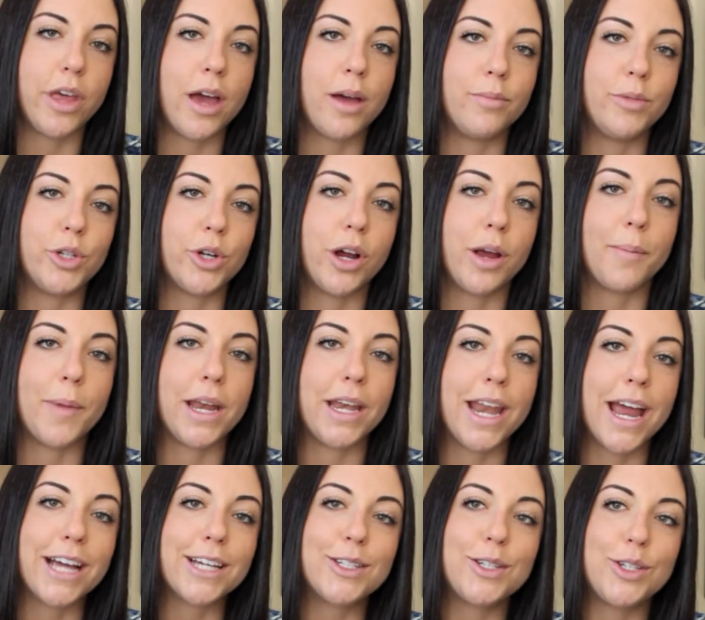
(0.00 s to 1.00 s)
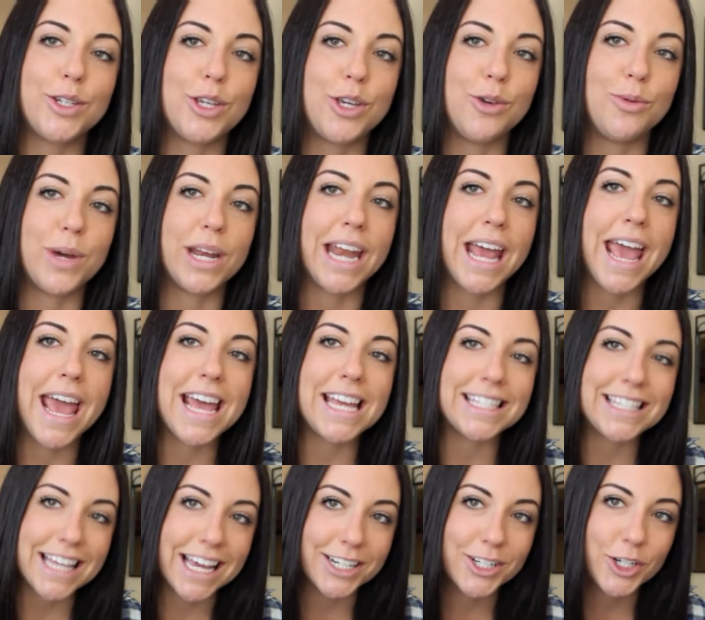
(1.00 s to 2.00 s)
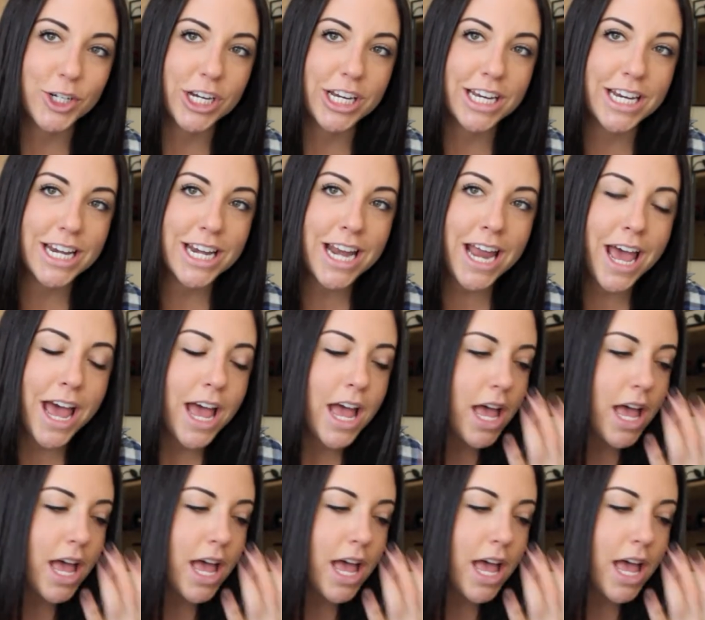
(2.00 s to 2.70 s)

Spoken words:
them during my next Q&A session.